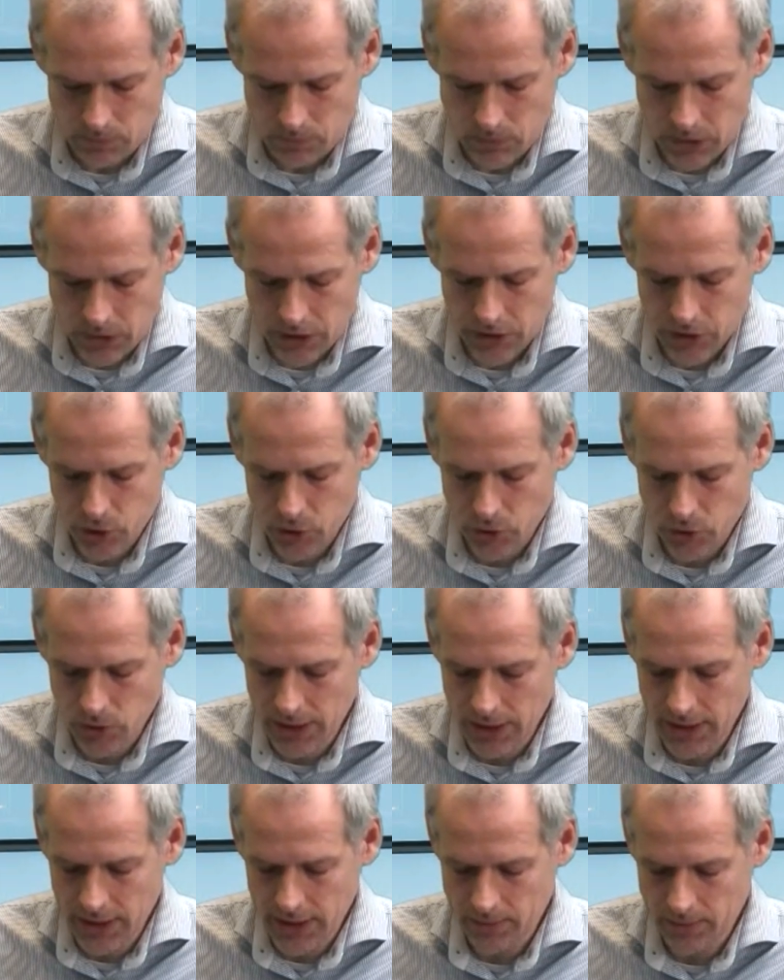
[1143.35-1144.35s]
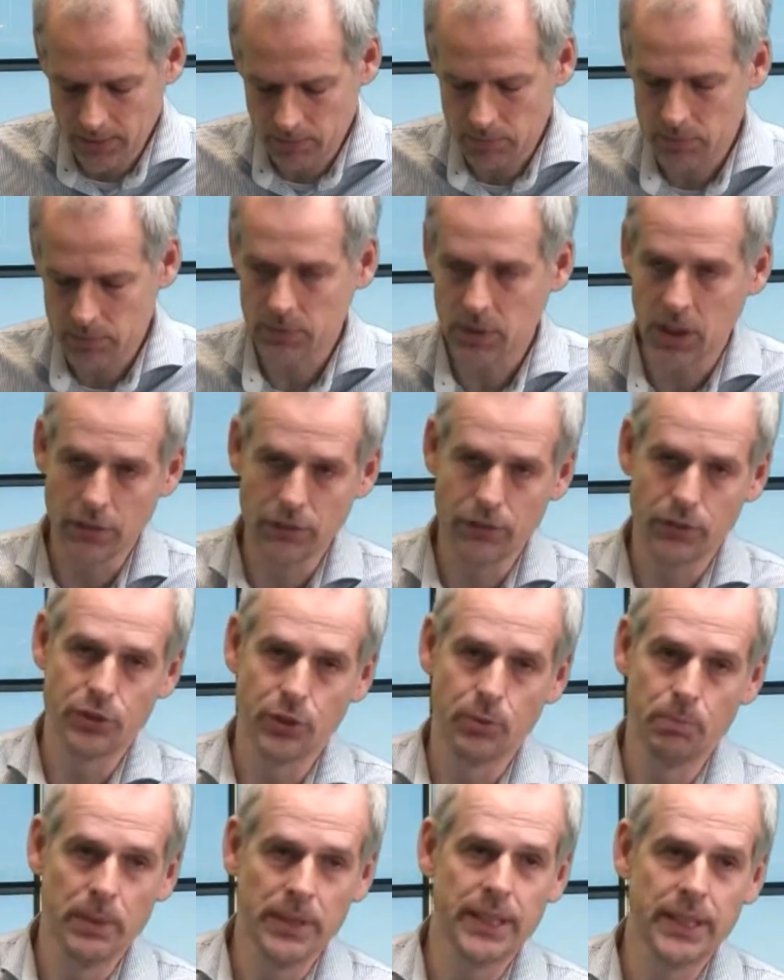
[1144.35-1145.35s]
to after
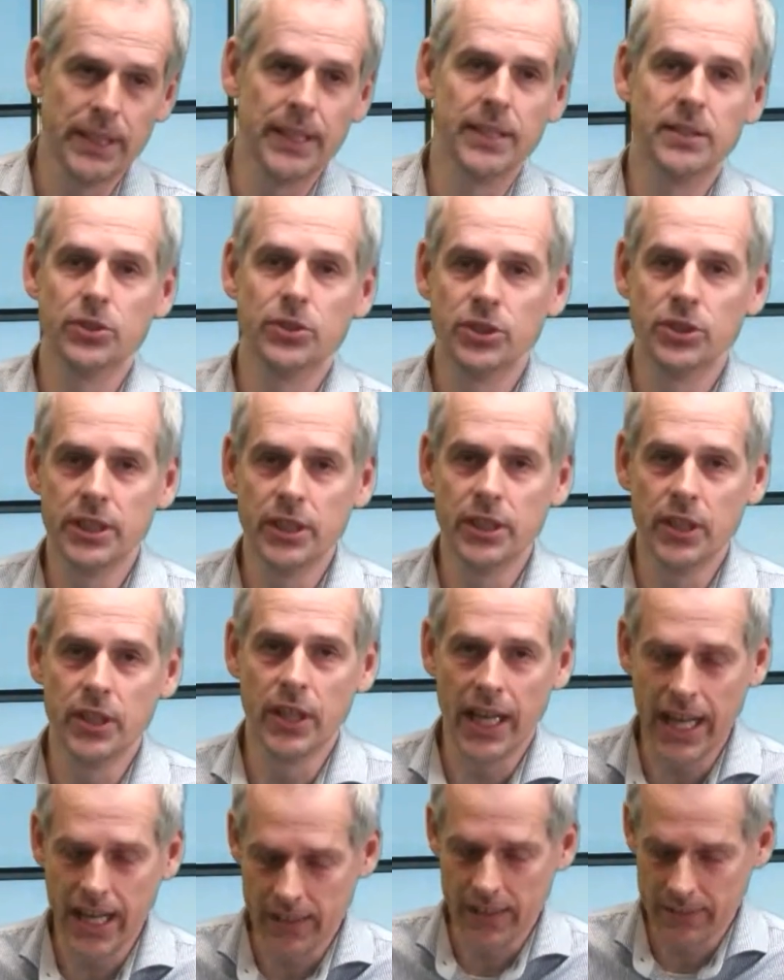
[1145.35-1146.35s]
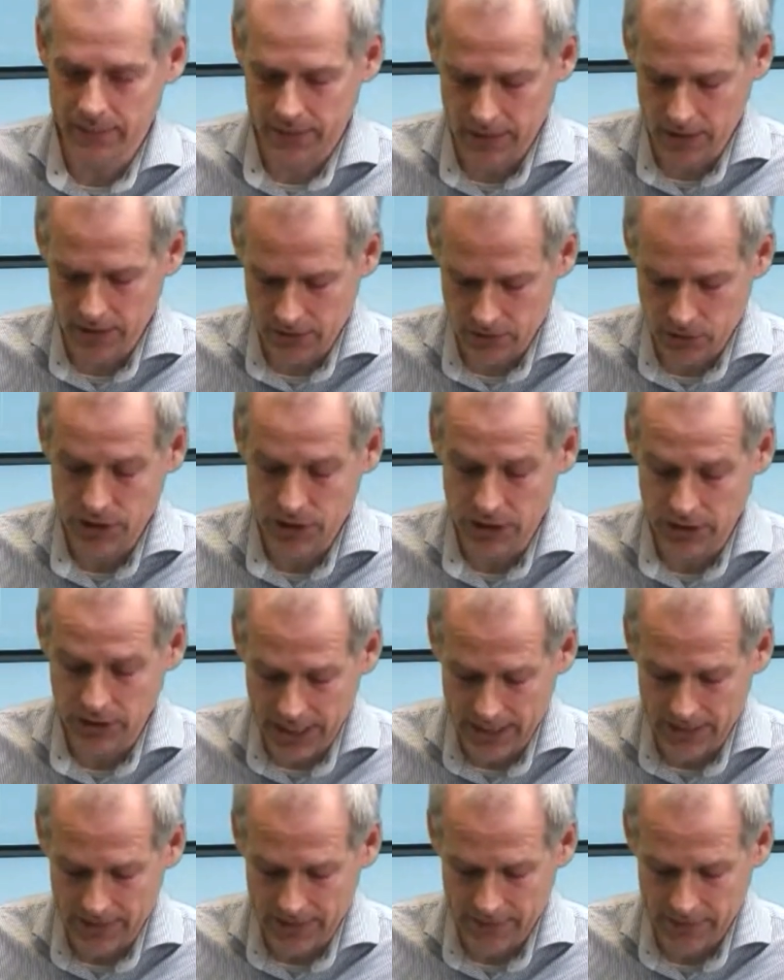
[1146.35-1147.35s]
submitting to still
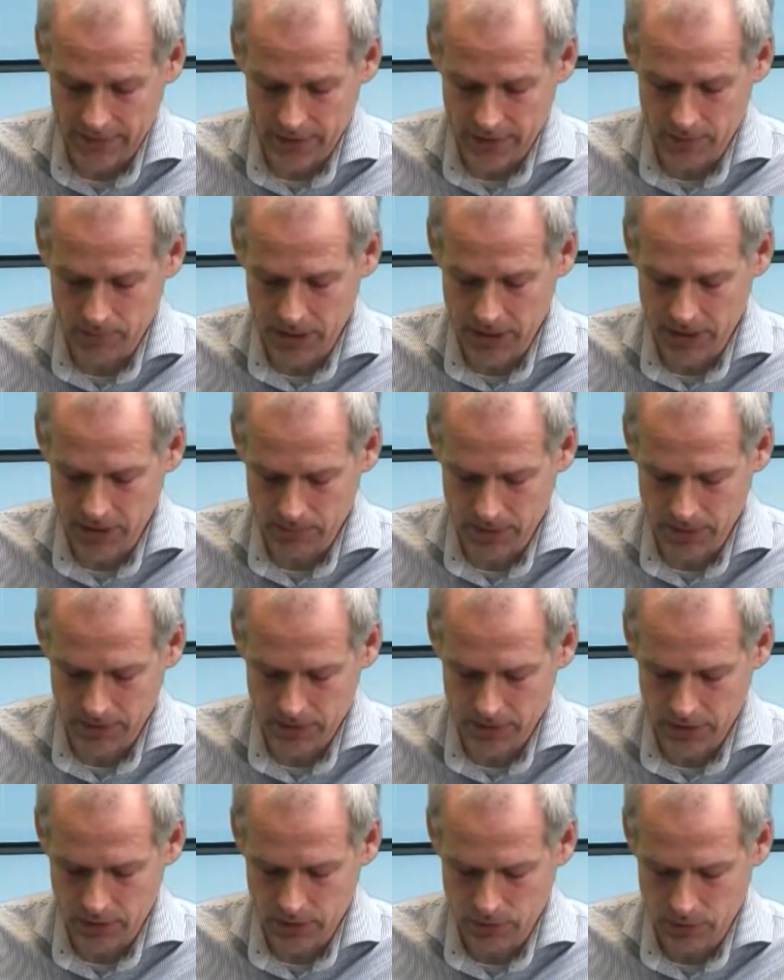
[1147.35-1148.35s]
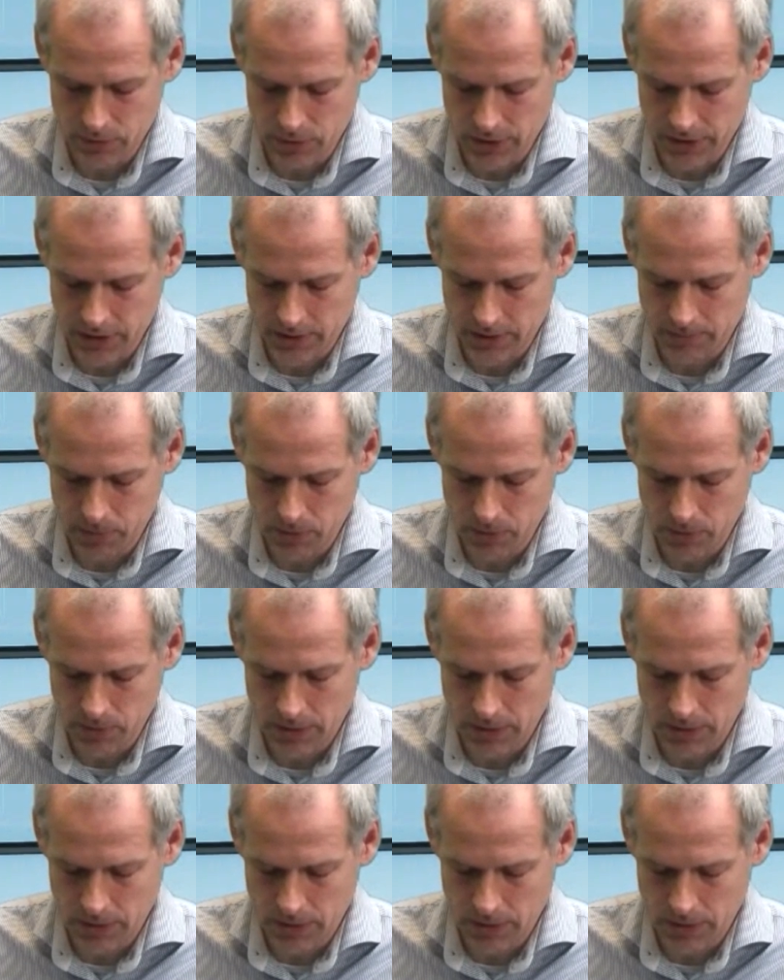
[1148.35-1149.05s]
edit the measurement. So for example,